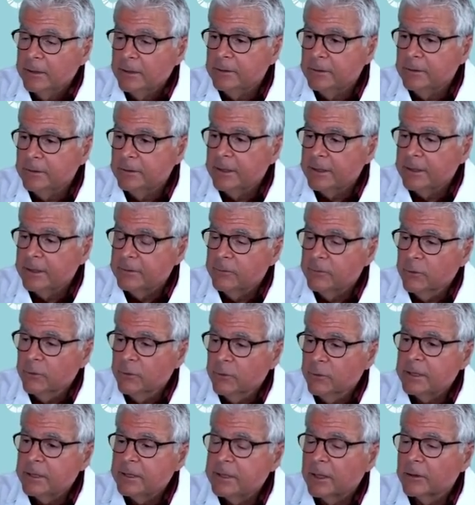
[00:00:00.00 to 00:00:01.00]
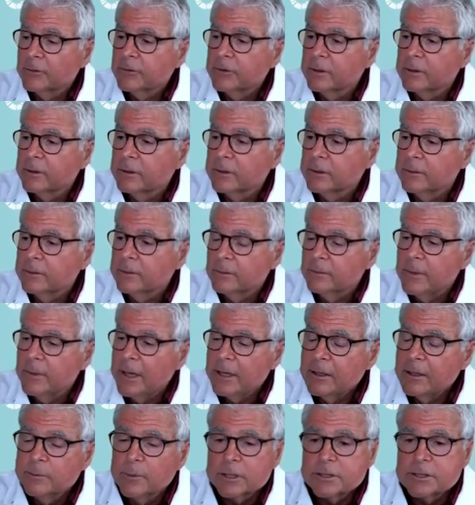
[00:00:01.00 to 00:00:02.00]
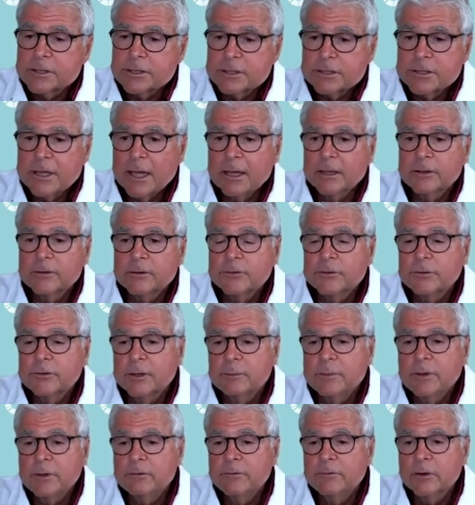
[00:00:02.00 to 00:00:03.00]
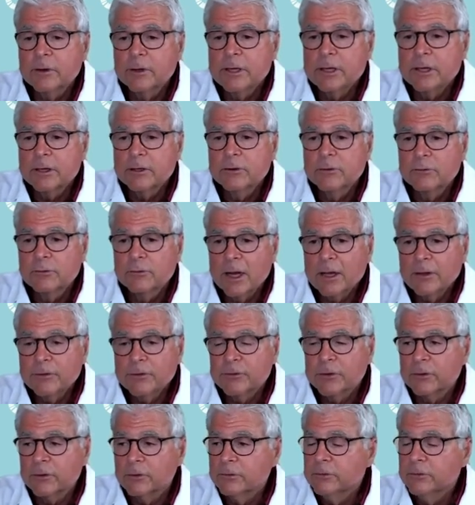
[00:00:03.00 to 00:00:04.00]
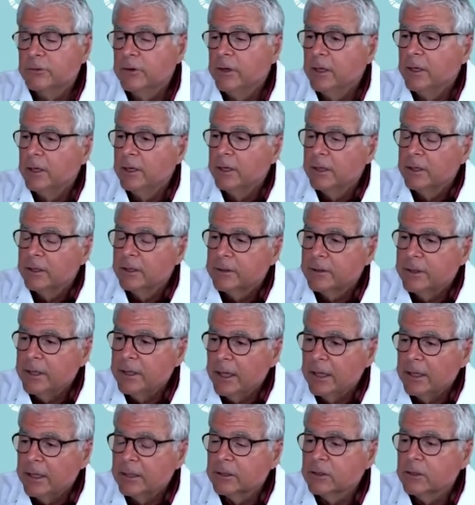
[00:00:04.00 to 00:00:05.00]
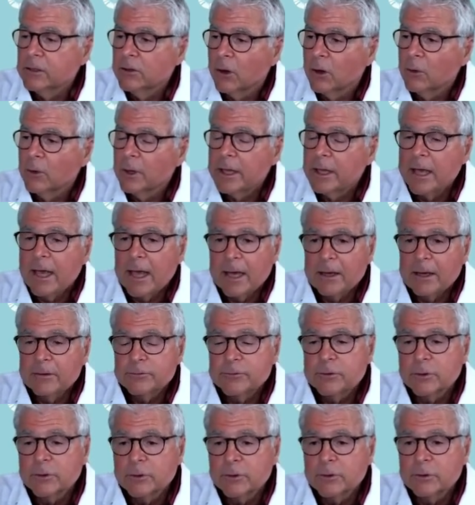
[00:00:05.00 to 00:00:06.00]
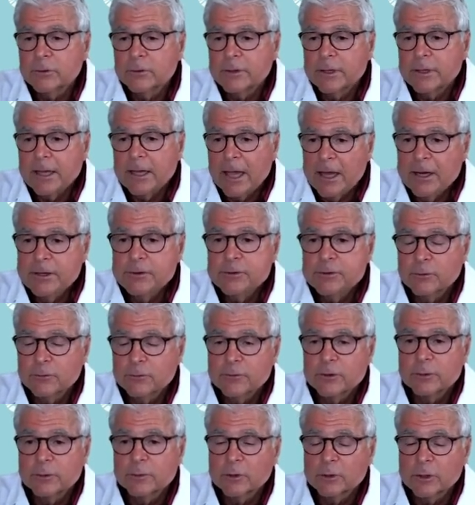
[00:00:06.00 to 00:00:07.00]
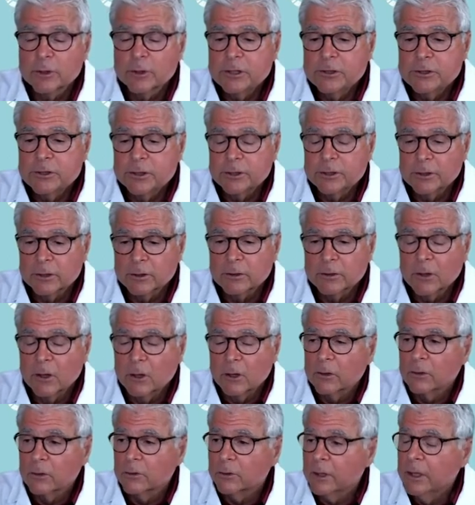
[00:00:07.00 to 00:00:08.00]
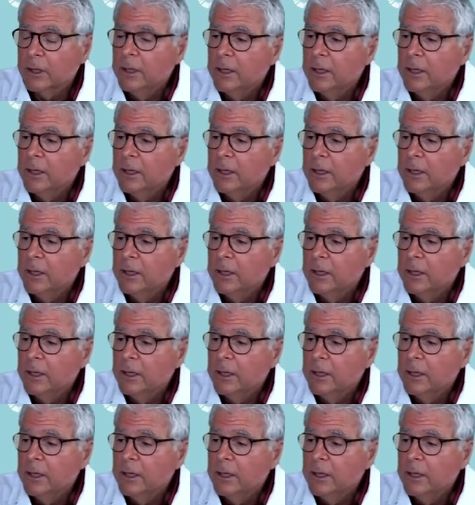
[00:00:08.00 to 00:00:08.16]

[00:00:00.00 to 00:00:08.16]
it really doesn't make much sense to be very aggressive in going after the atrial fibrillation alone